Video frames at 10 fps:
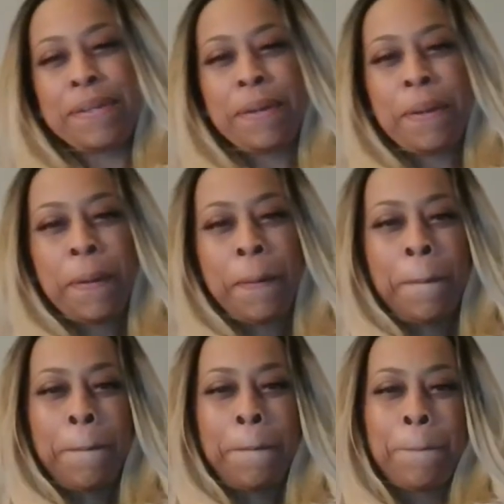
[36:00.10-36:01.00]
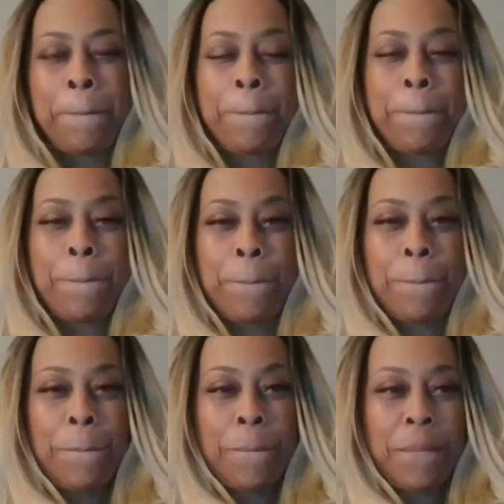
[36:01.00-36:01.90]

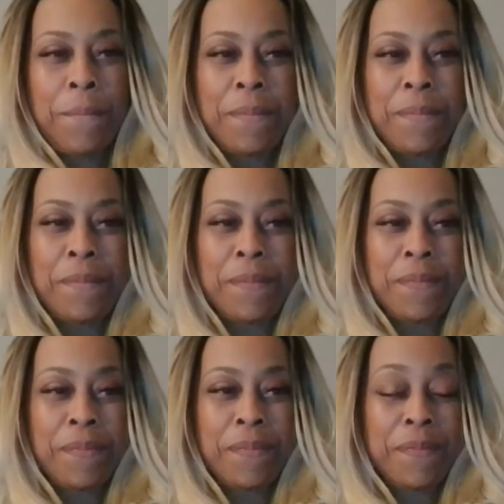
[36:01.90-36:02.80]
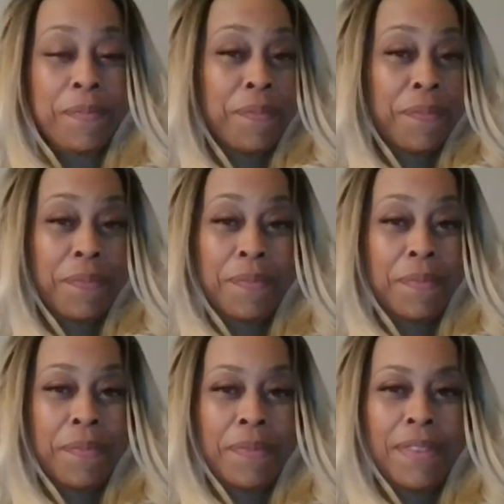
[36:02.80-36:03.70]
No words are spoken by the person on screen.